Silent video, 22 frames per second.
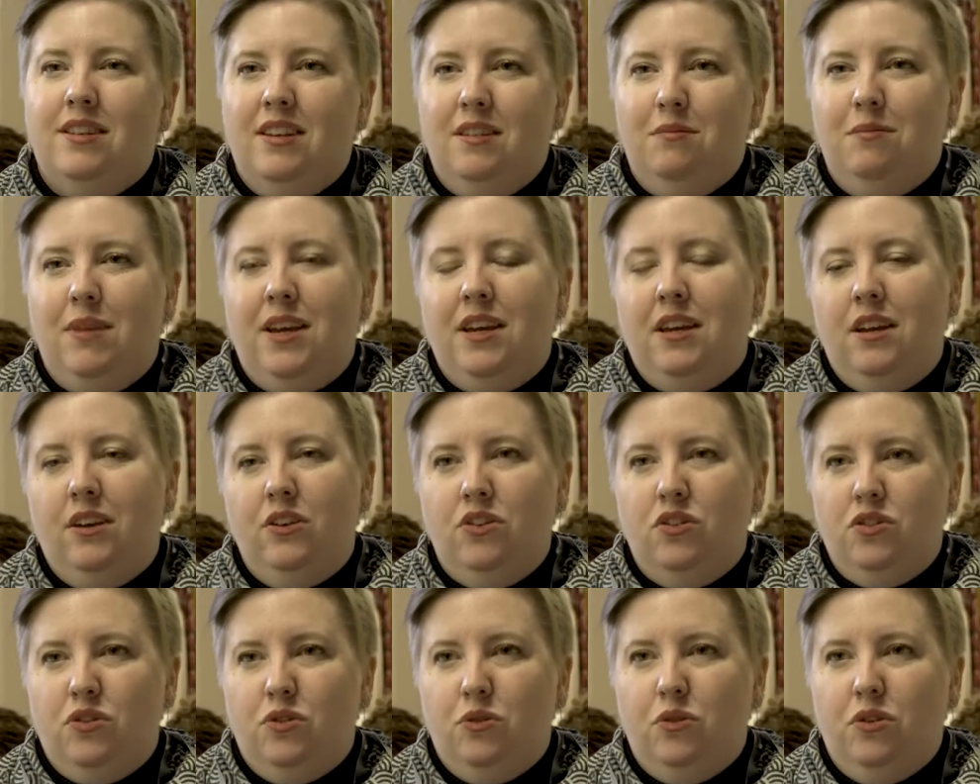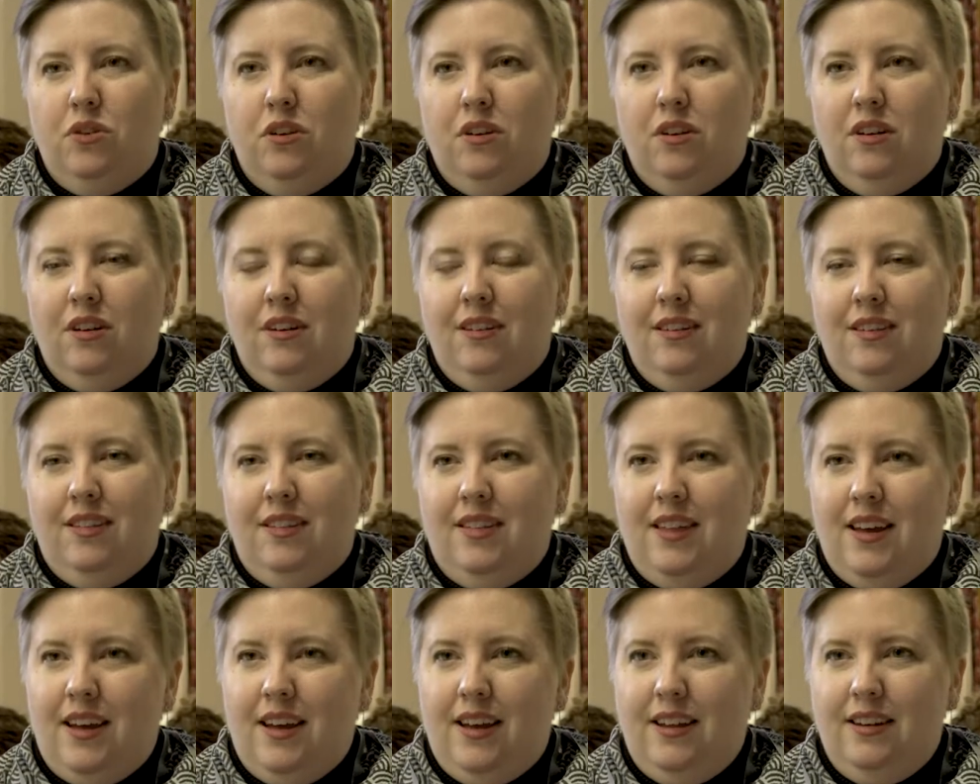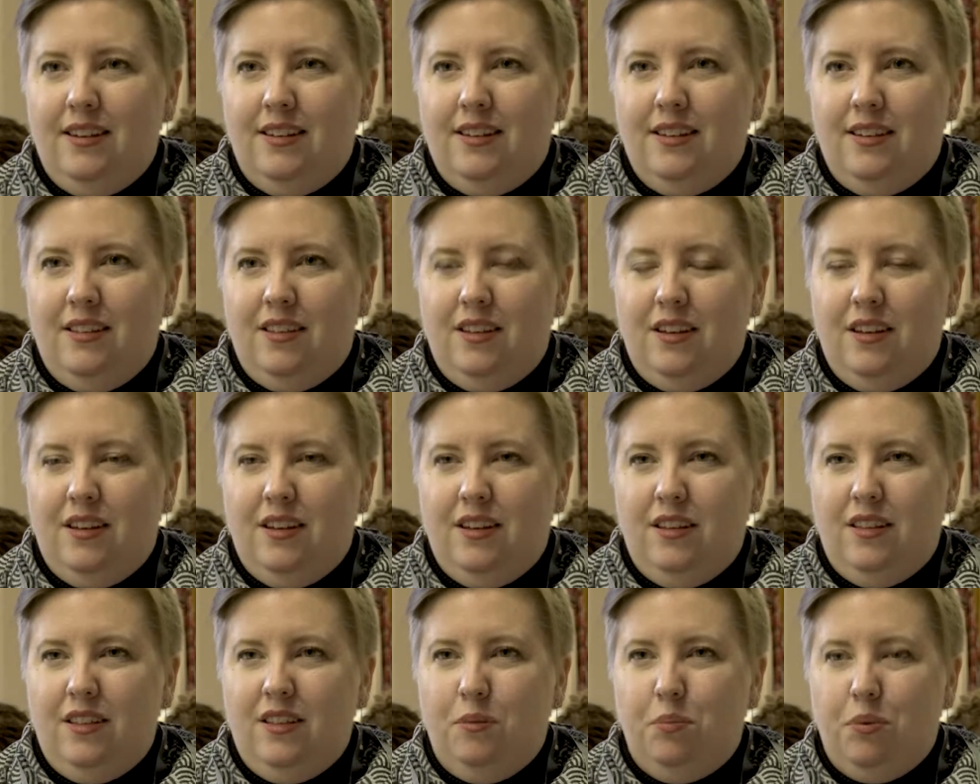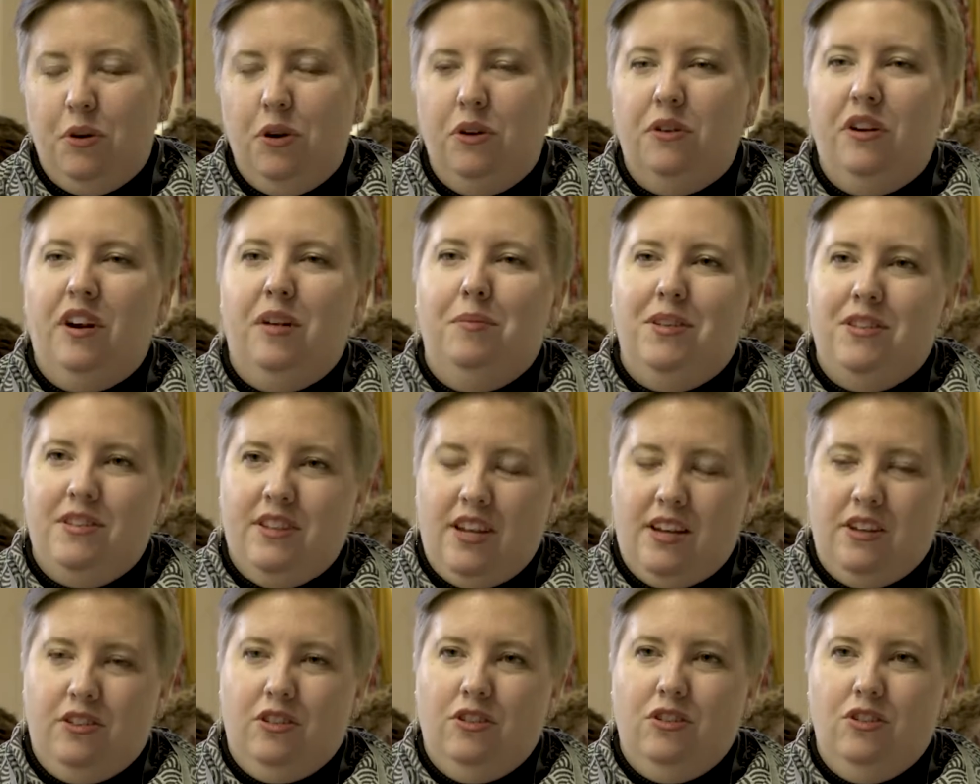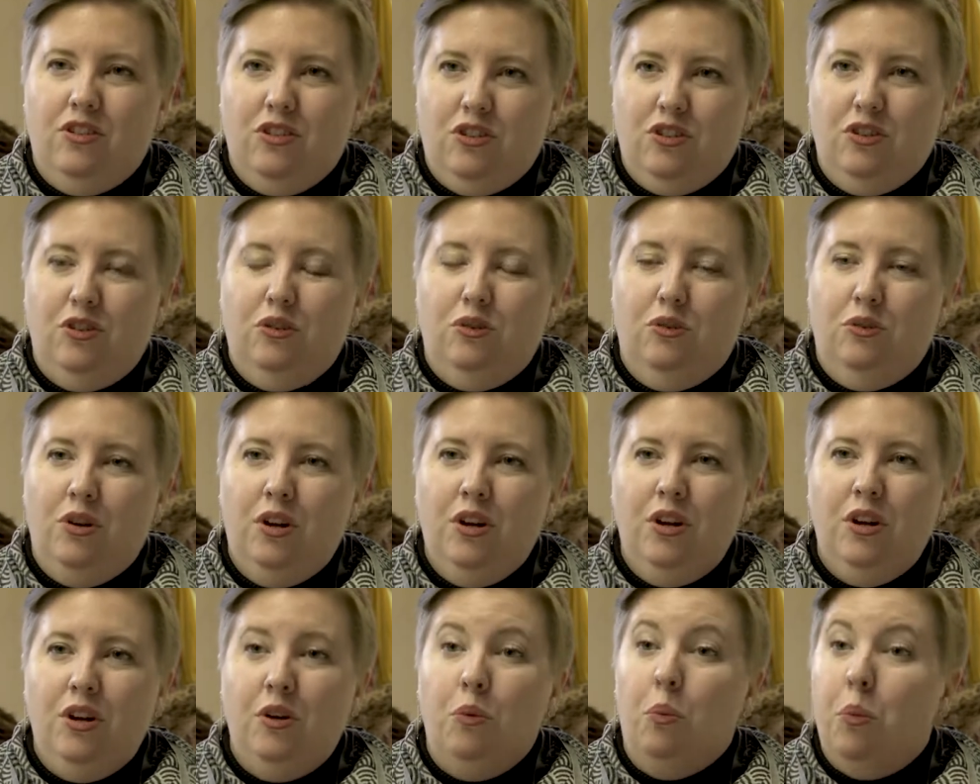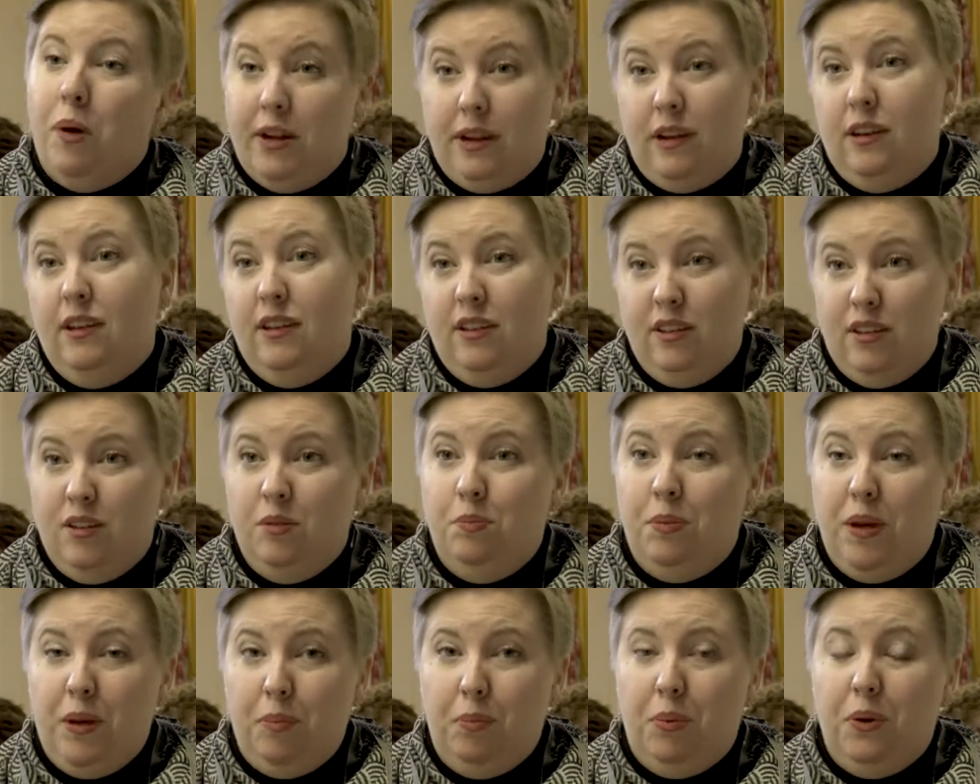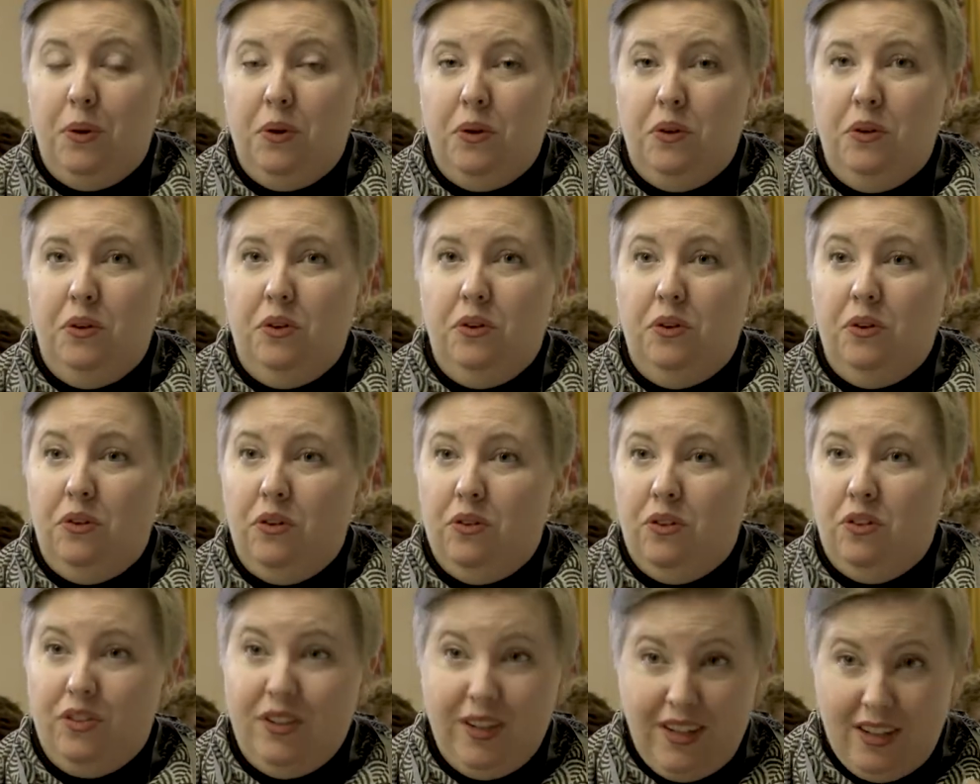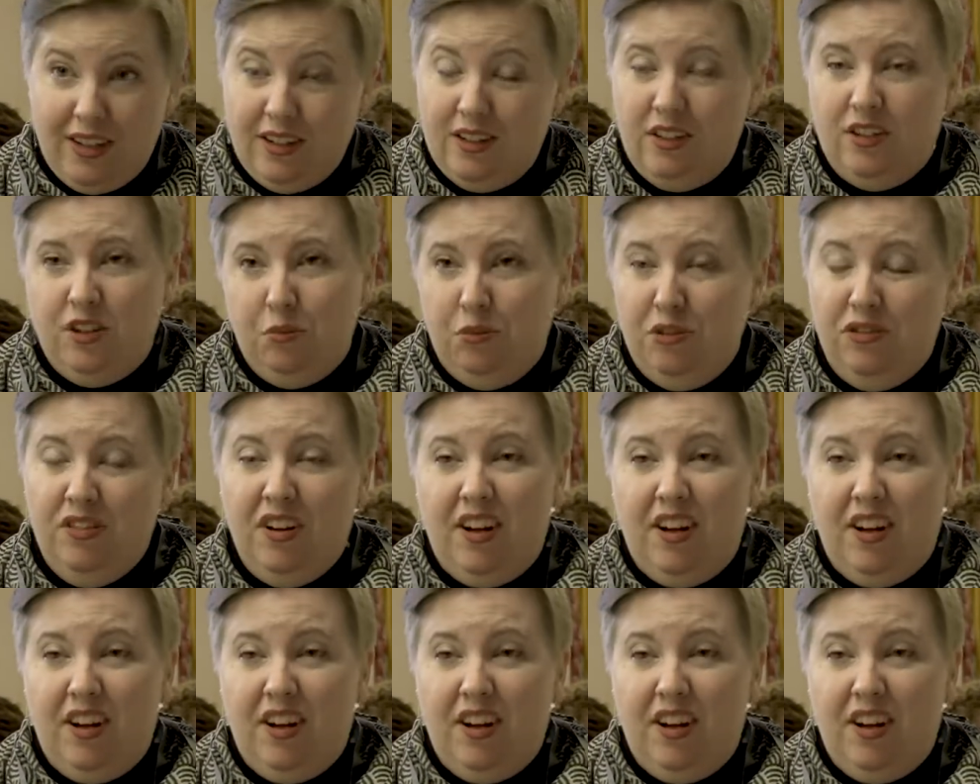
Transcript: in making sure that the program is tailored to what it is people need to move